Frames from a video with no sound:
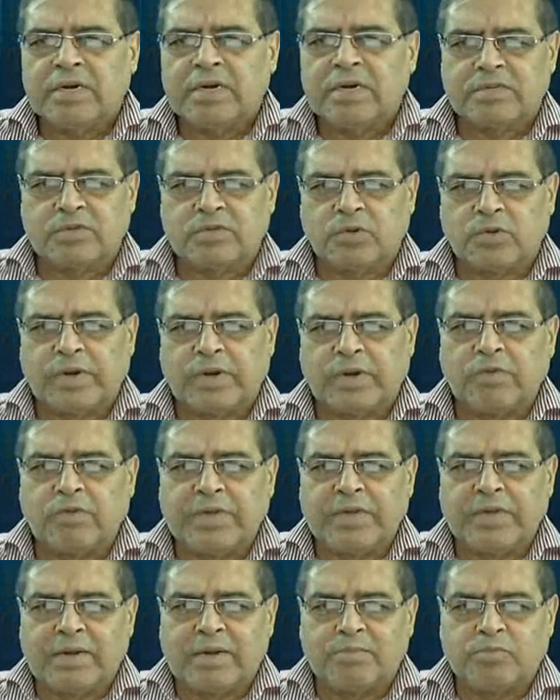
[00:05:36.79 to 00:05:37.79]
So now
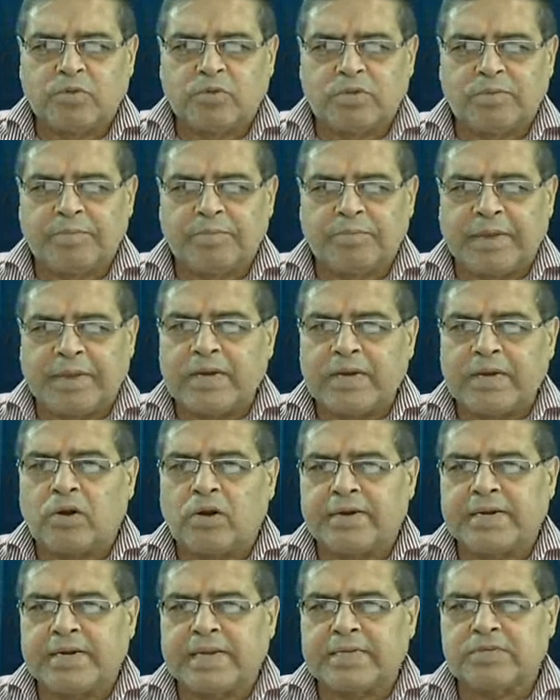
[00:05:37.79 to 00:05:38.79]
we come to the main
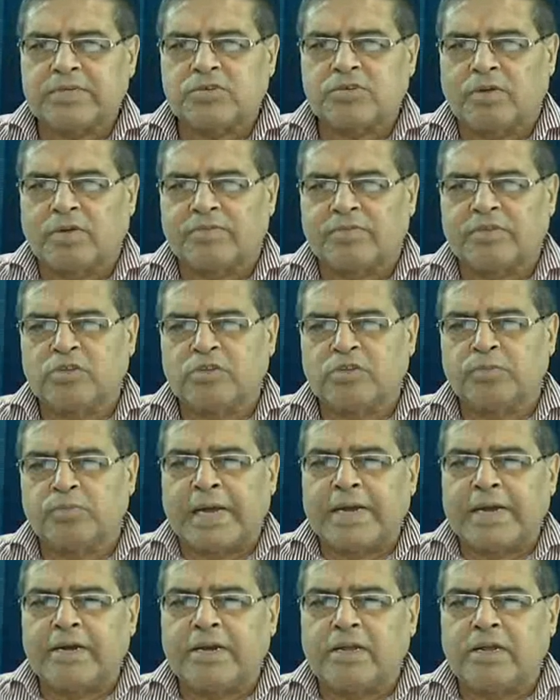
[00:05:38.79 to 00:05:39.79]
context of the
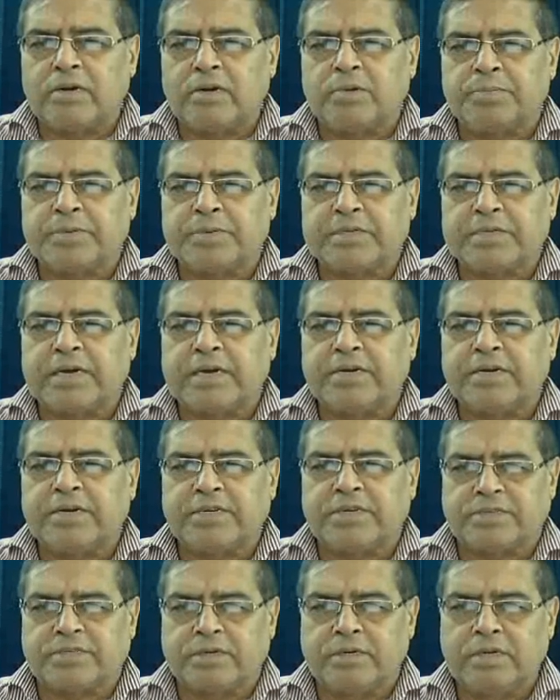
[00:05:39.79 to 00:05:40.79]
geometrical
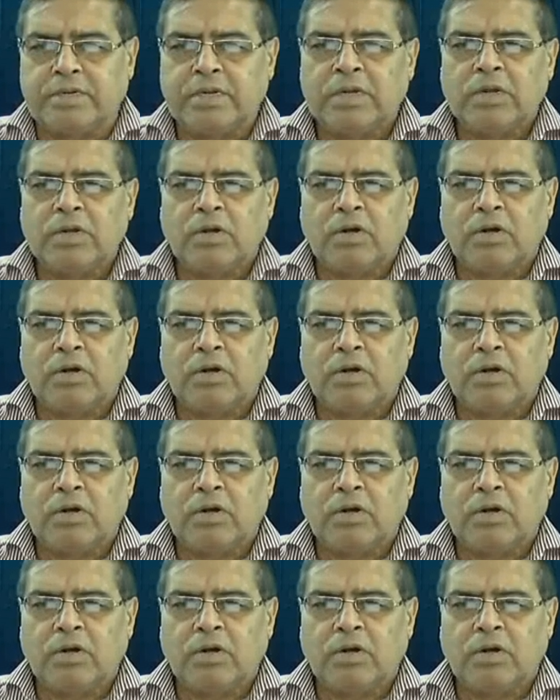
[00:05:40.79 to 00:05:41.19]
representation